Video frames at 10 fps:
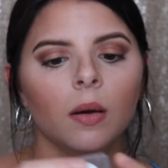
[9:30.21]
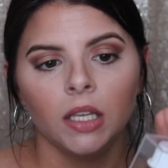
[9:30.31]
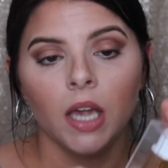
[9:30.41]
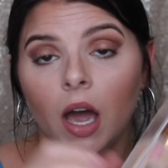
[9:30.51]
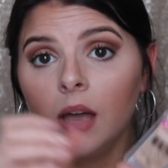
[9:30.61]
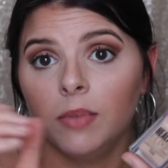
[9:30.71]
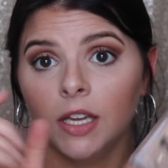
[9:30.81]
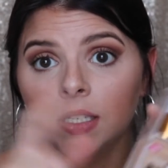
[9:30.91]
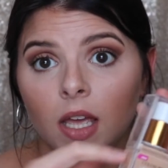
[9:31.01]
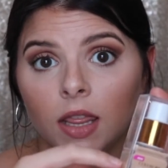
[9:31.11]
Yeah, I
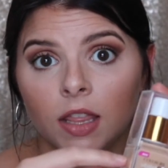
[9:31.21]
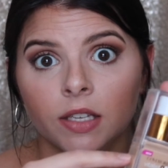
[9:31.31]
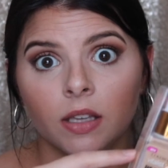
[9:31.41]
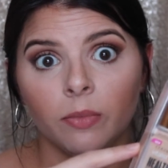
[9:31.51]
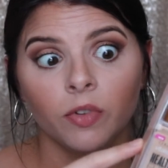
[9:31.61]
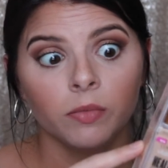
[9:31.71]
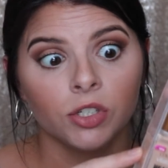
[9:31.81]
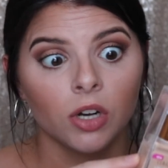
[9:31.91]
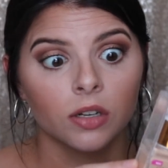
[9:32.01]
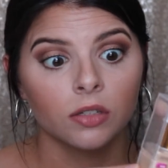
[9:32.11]
picked this up from the
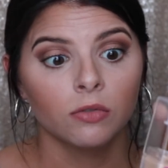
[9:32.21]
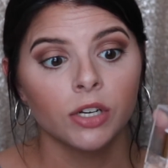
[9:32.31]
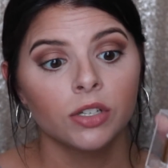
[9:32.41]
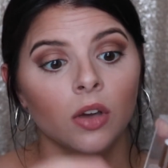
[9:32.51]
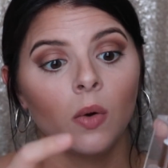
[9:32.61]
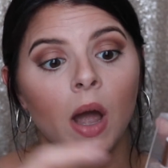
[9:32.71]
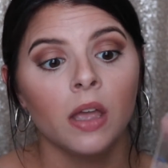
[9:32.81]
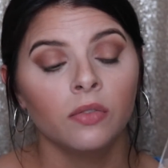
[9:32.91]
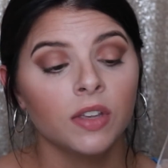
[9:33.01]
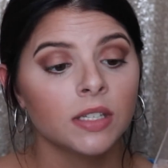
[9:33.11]
Drugstore, so
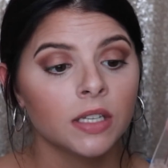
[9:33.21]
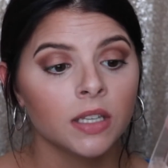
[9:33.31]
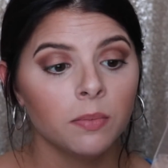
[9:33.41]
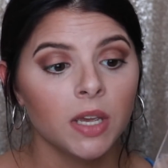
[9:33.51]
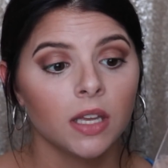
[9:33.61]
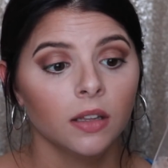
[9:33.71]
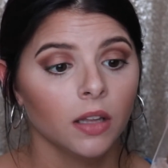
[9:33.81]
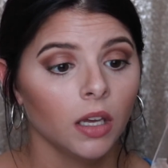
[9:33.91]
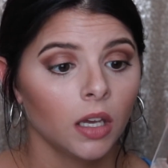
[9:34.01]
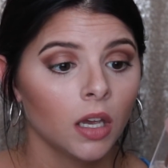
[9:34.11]
if this ends up being
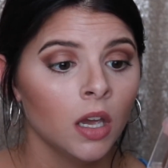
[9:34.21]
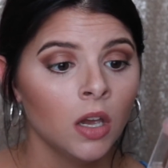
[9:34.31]
like